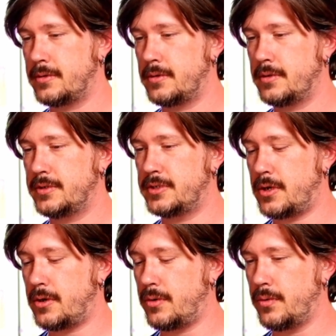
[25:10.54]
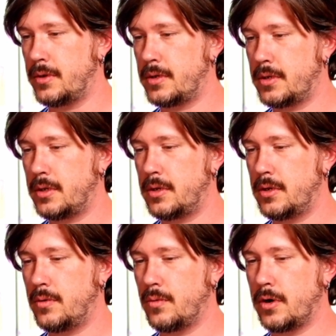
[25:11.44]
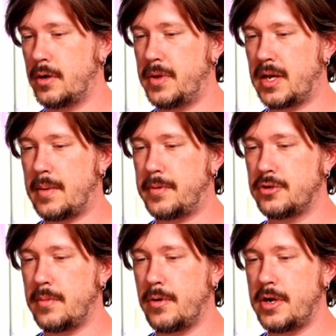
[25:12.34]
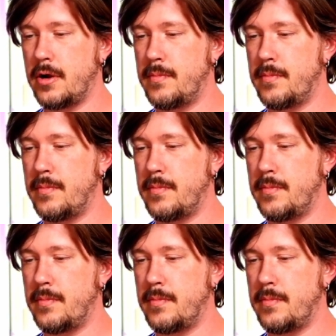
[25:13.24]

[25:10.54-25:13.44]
So we're going to pick up a trimmer here,